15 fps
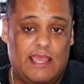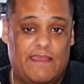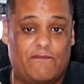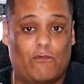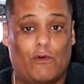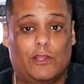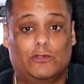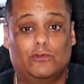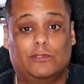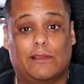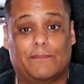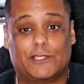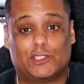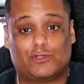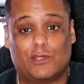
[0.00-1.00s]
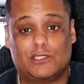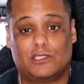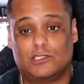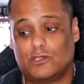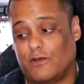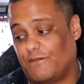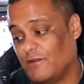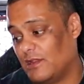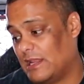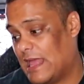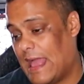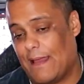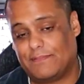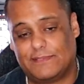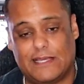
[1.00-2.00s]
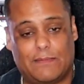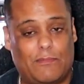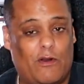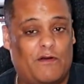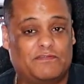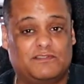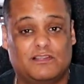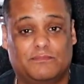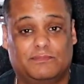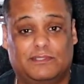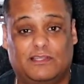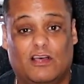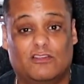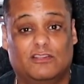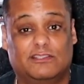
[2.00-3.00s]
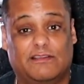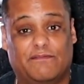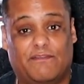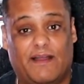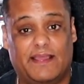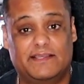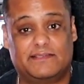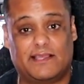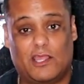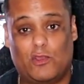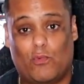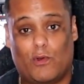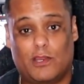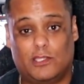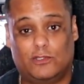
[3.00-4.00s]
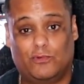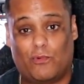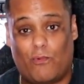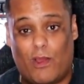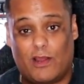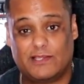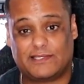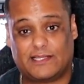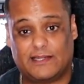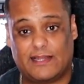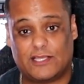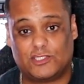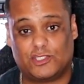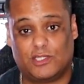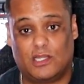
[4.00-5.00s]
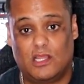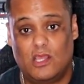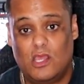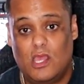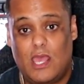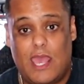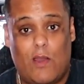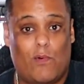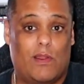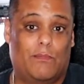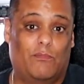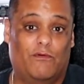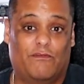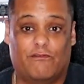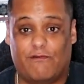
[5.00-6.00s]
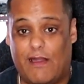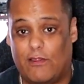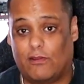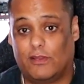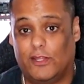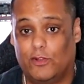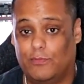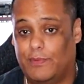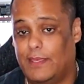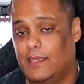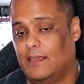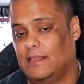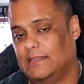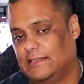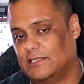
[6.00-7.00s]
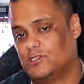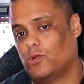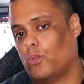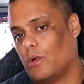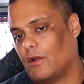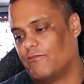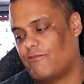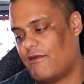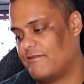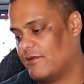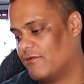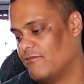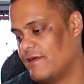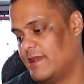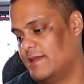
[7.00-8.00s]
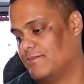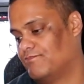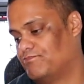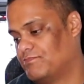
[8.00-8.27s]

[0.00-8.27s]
If you want to do demonstrations off your laptop, off some other device that you want to do a wireless connection and want to move around a little bit, this will work very great.